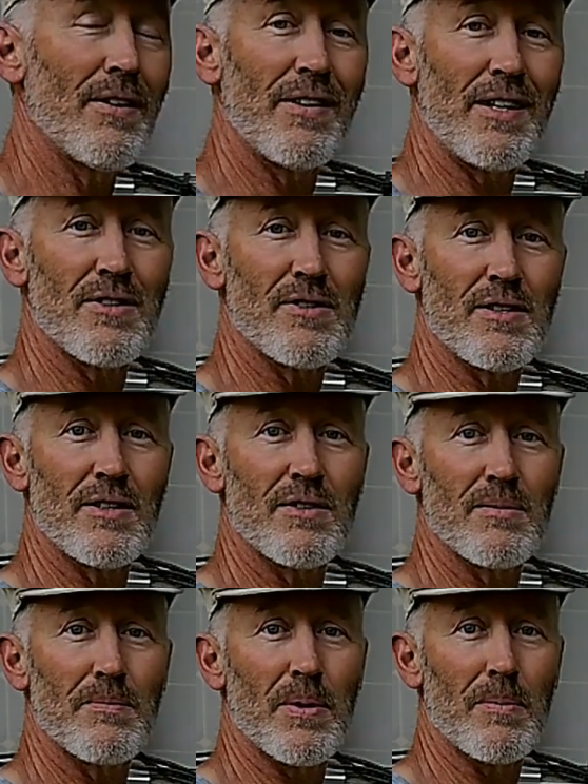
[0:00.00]
that I now stick
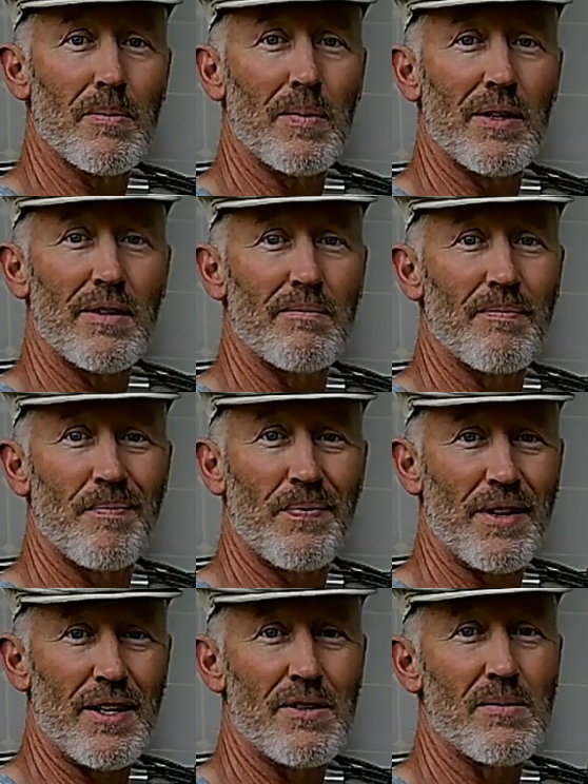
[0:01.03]
to probably
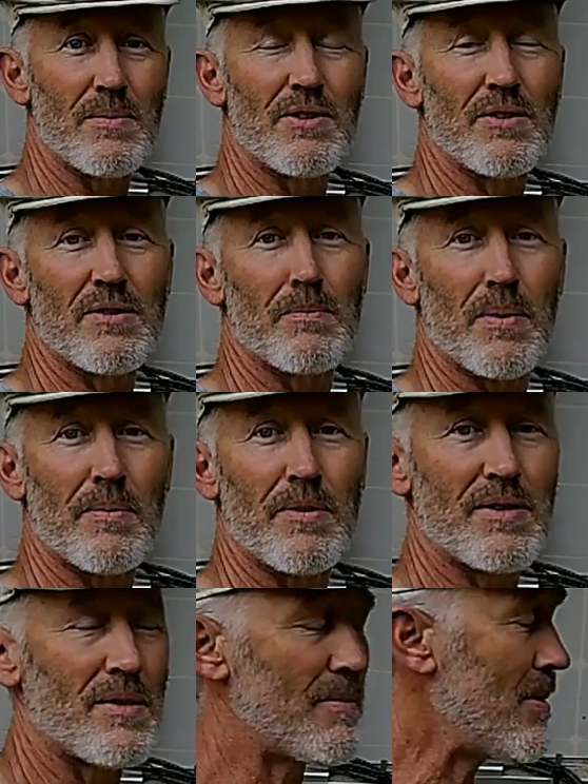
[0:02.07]
these which is
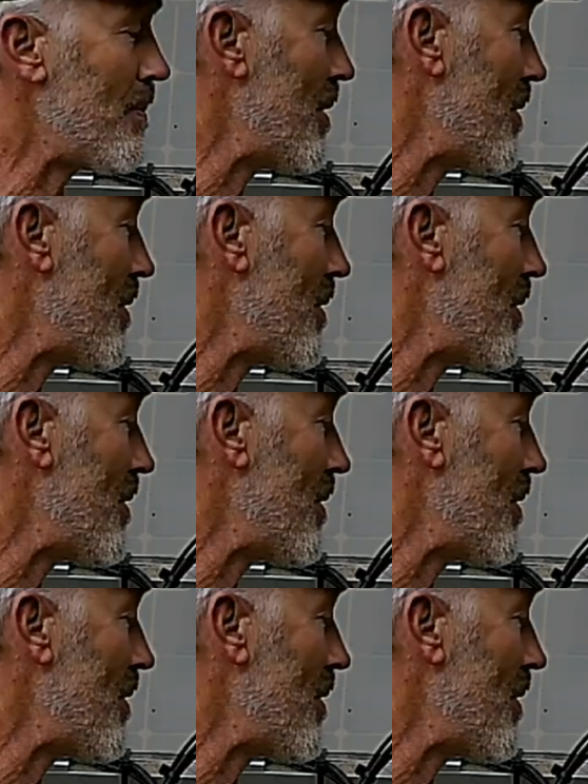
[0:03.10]
probably some of the